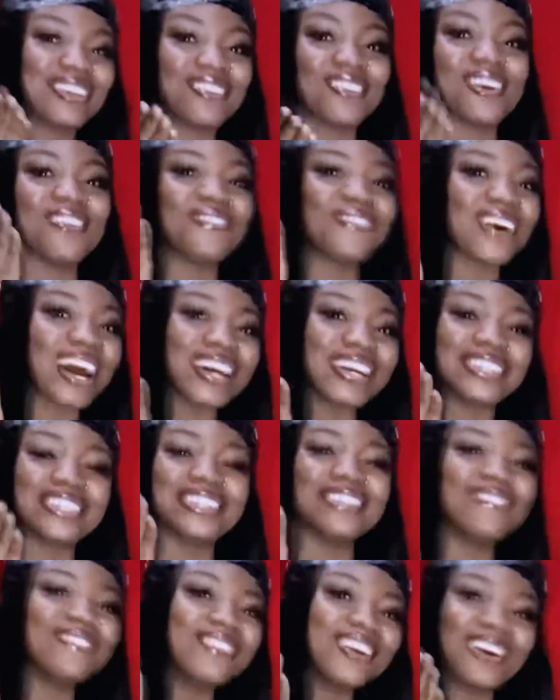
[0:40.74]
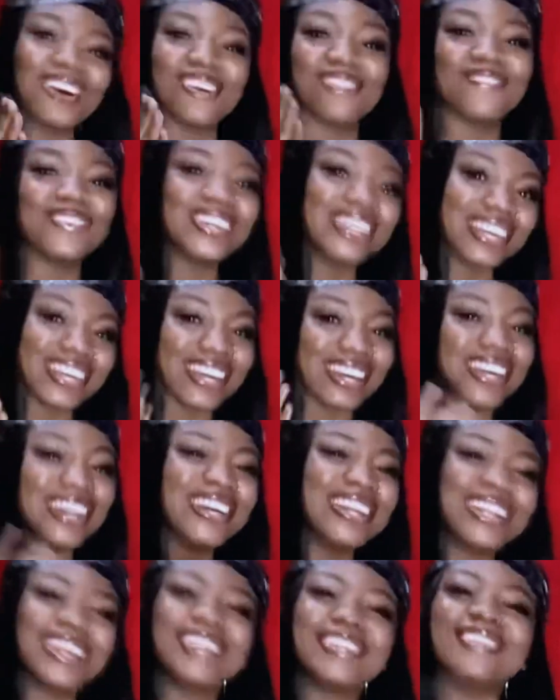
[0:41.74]
They were fighting me, oh
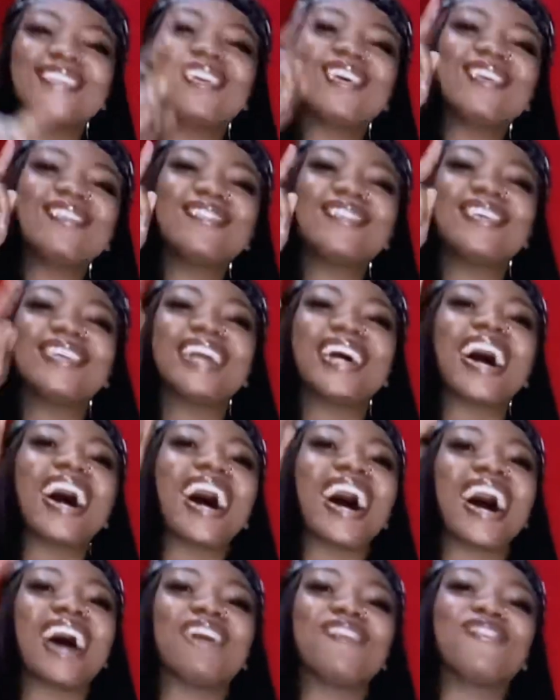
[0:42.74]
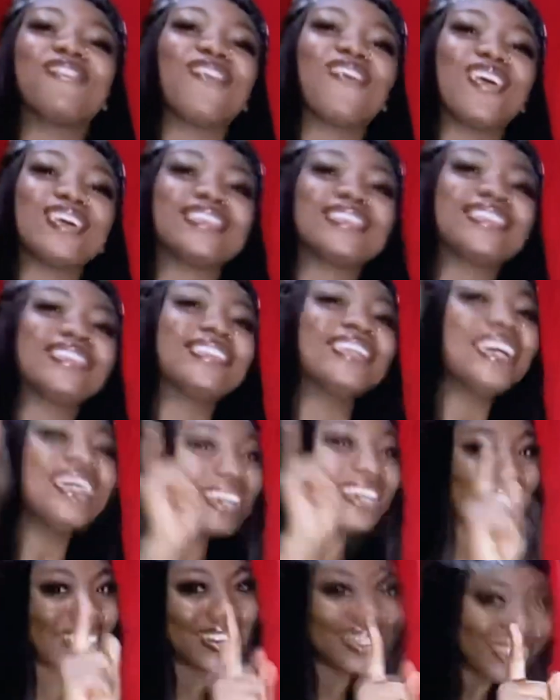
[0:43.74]
Biggie. They did not know that I had
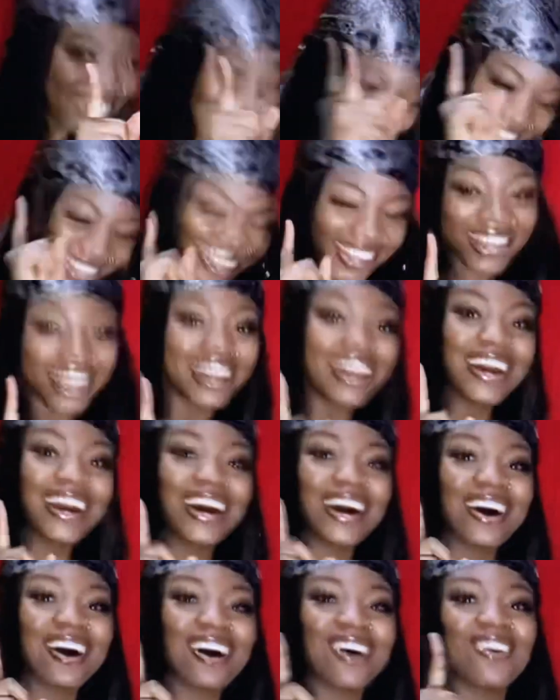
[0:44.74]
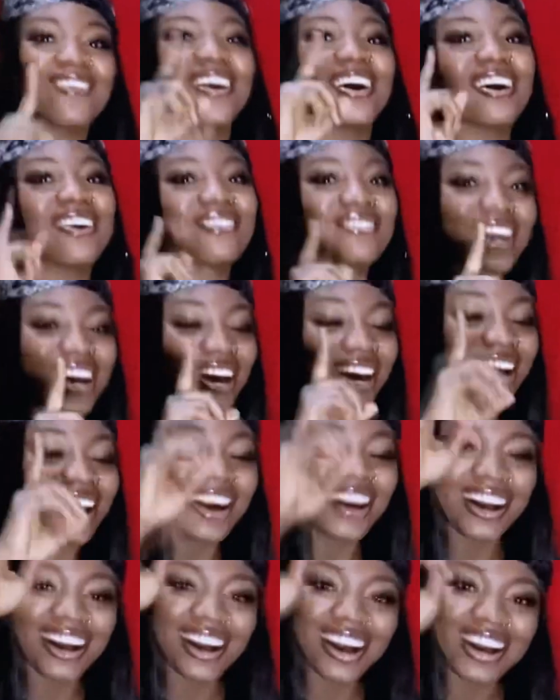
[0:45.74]
foreseen whatever
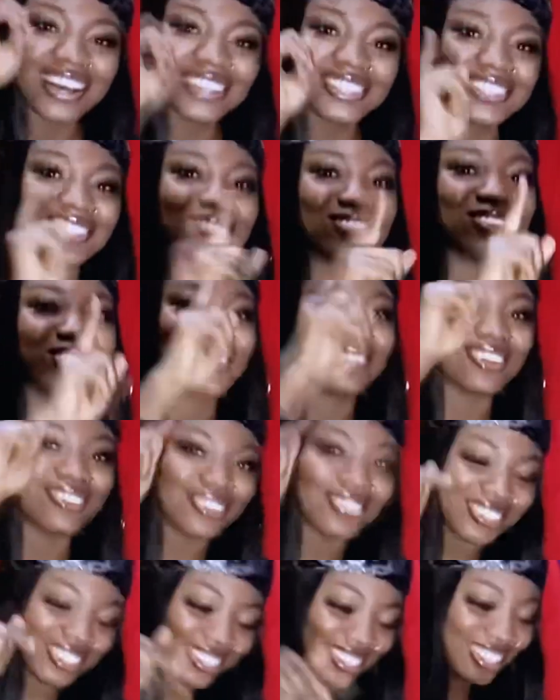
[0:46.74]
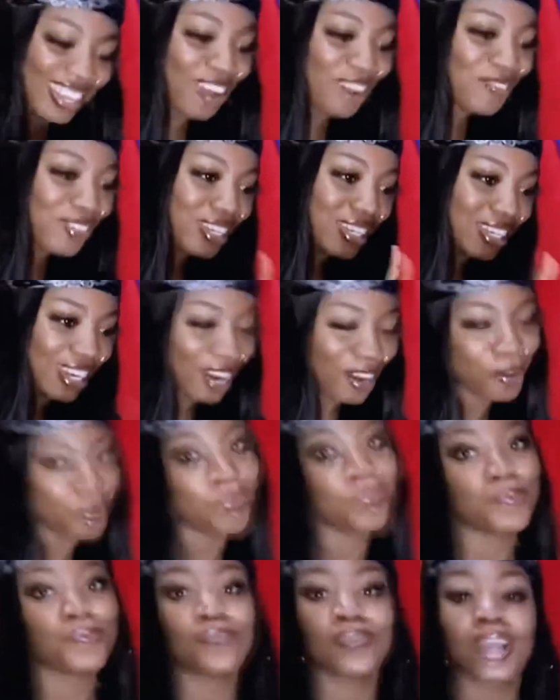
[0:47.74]
situation is happening
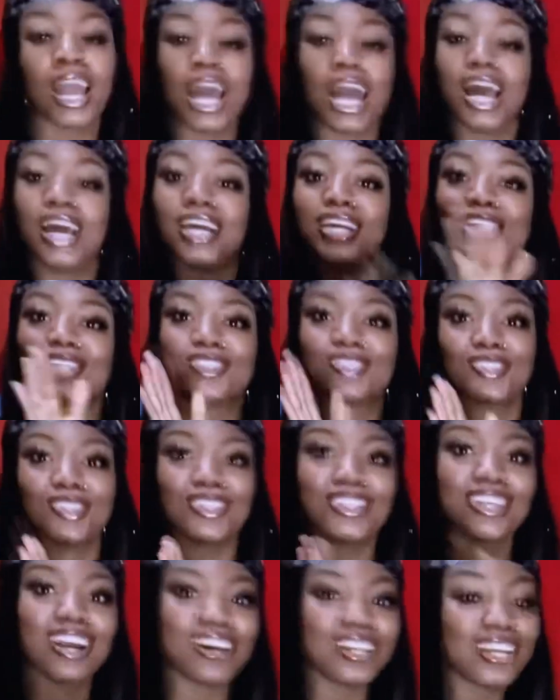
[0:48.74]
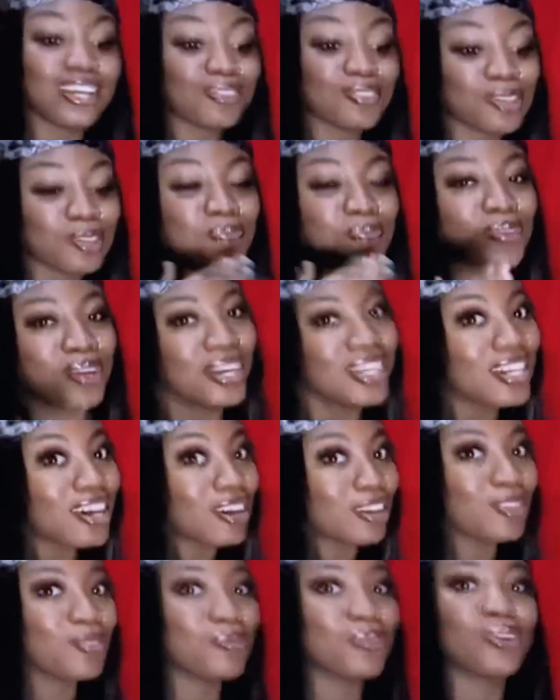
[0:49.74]
now. So now that was playing
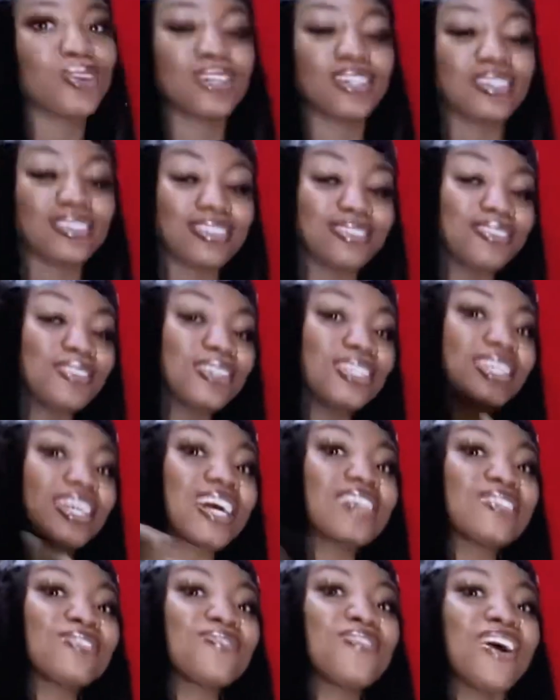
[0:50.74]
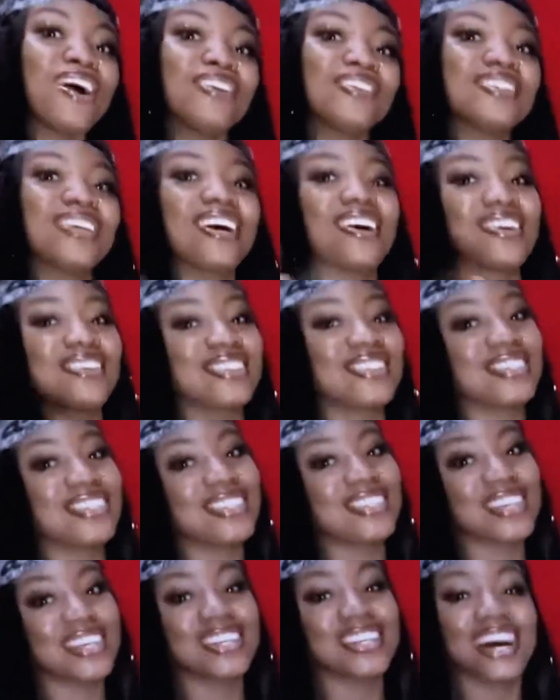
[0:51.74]
out because she has found
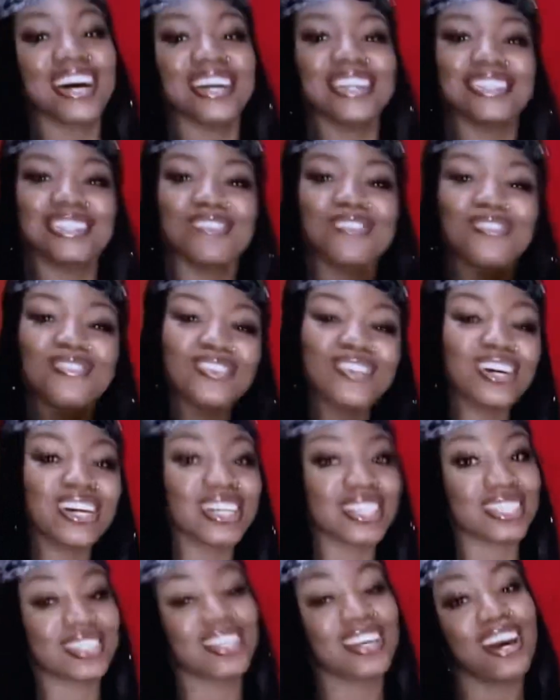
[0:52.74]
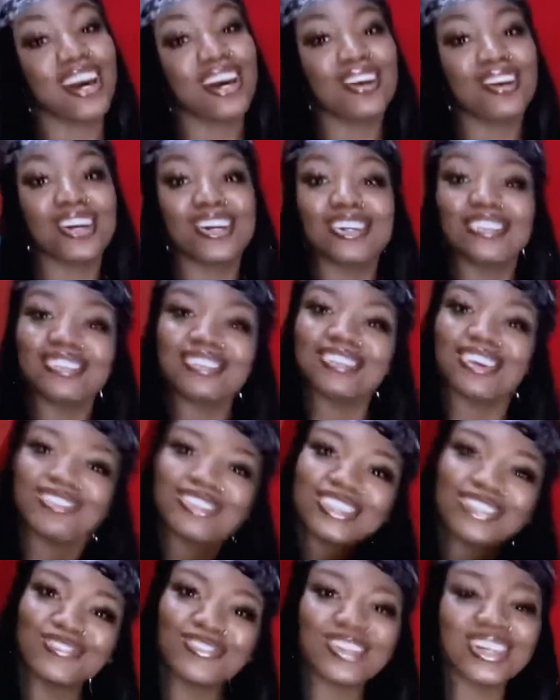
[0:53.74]
out that he's a flirt because he's
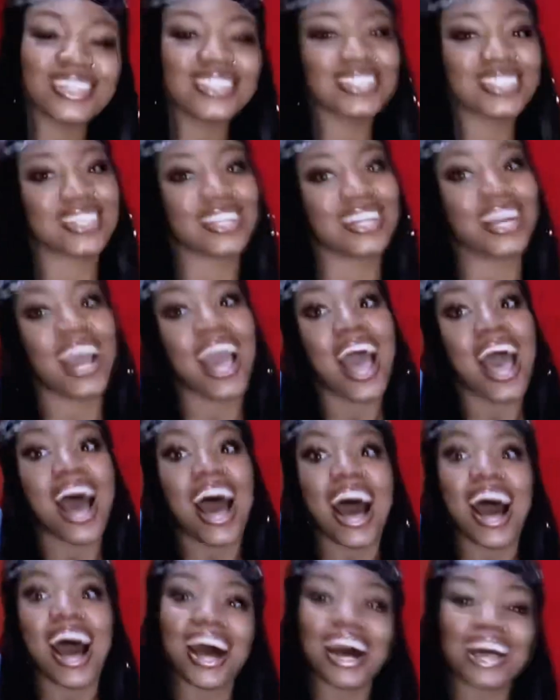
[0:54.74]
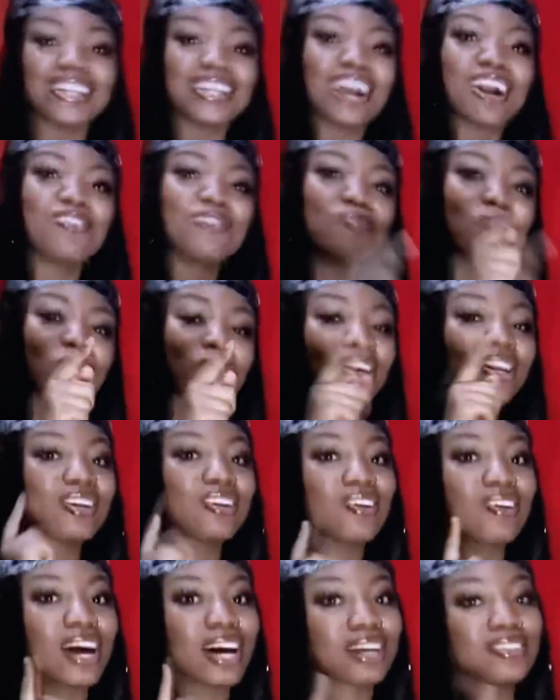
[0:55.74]
always flirting. And I remember
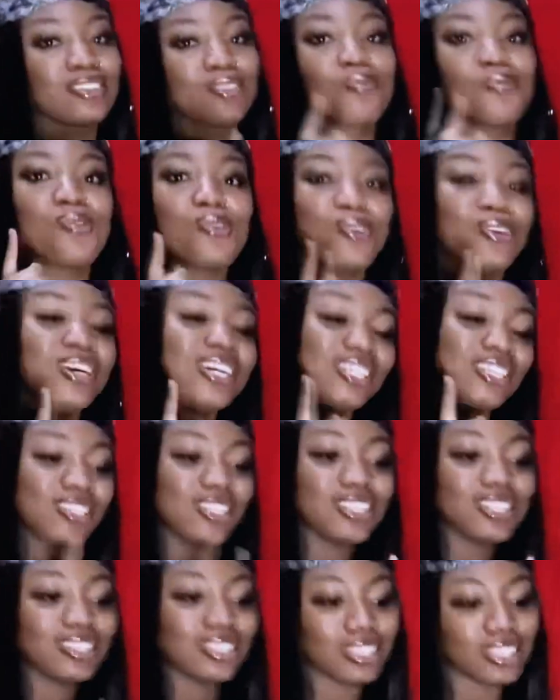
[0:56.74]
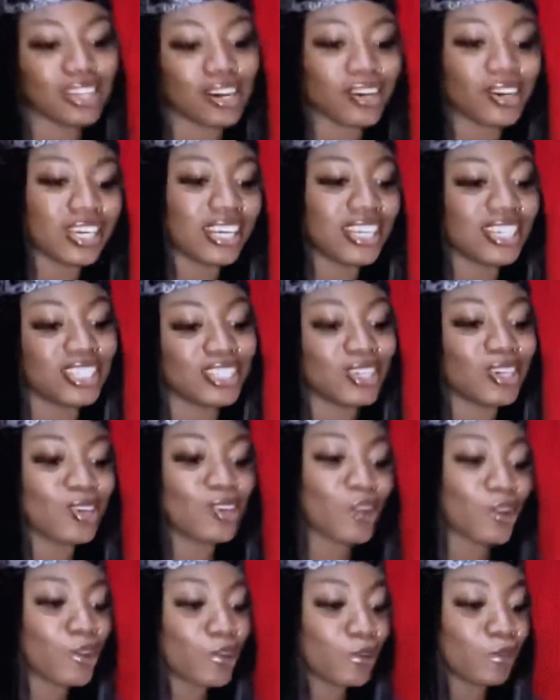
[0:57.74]
Liko asking him, "Oh, did you tell
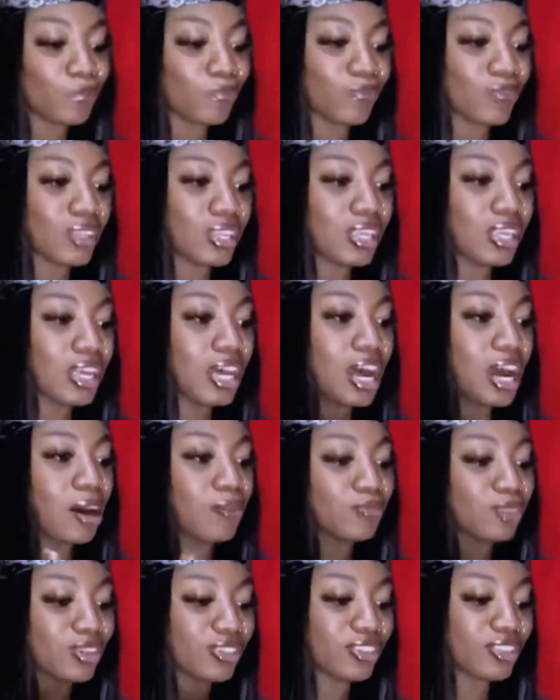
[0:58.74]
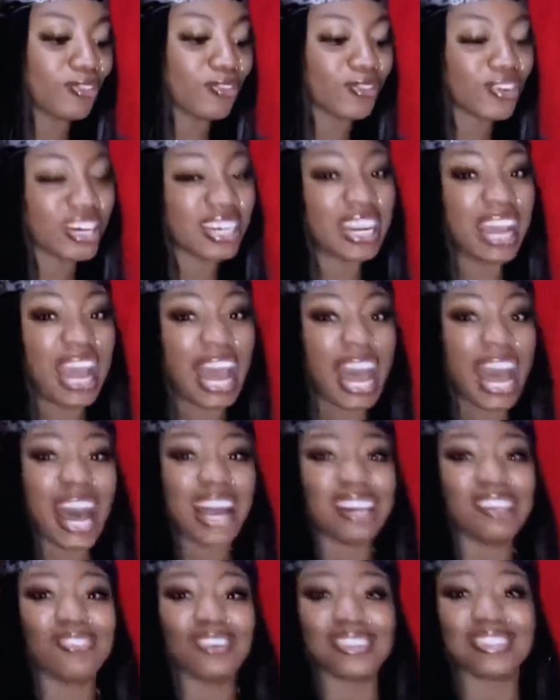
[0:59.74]
Angel um I'm just a friend.
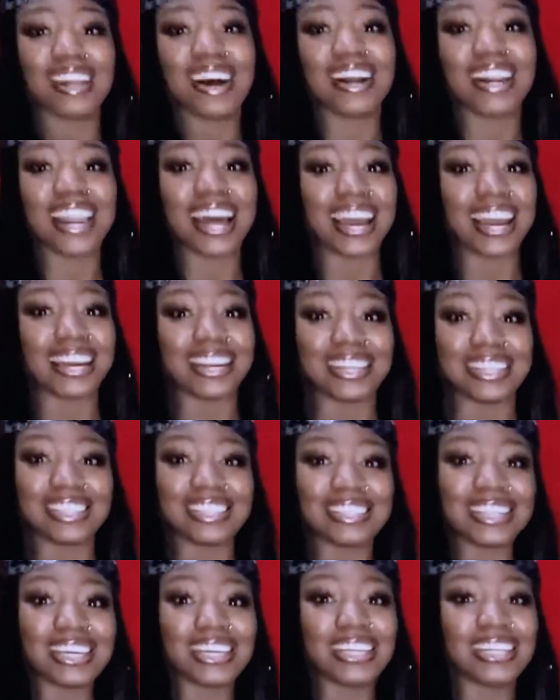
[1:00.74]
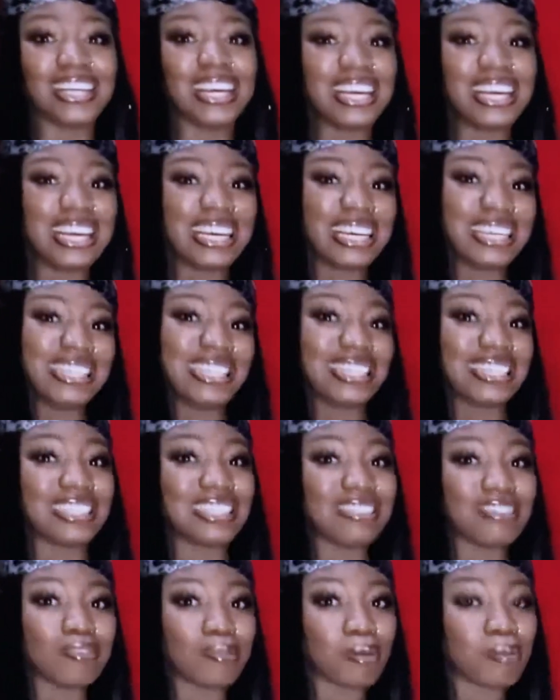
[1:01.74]
And he was not lying, saying he
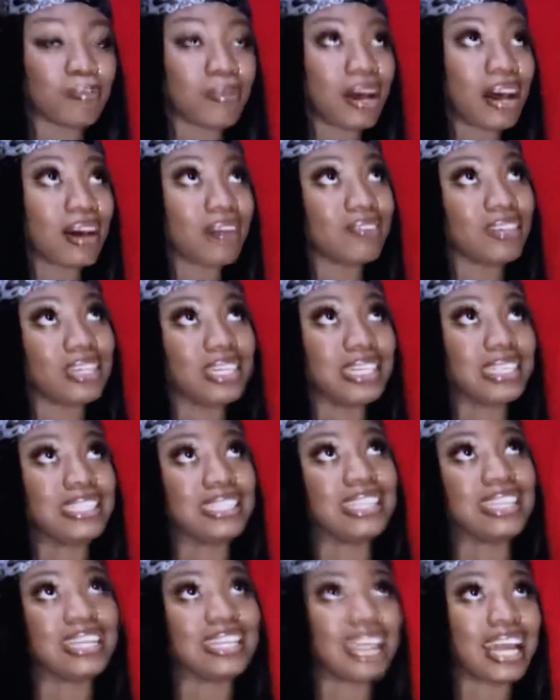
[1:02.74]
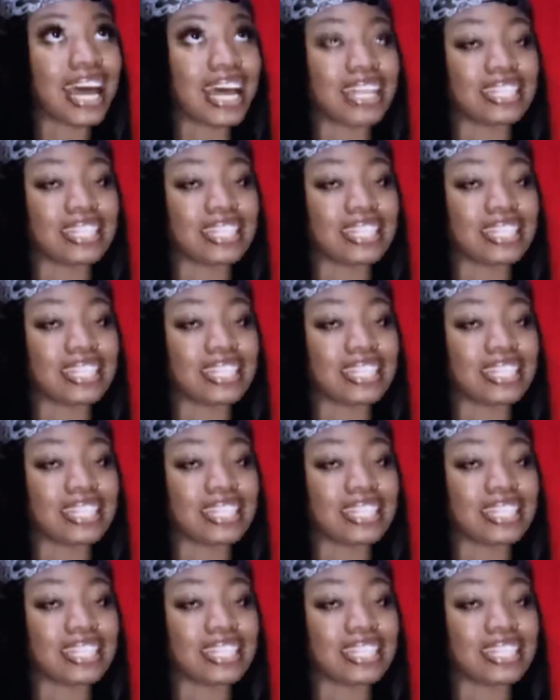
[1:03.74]
does not remember when he said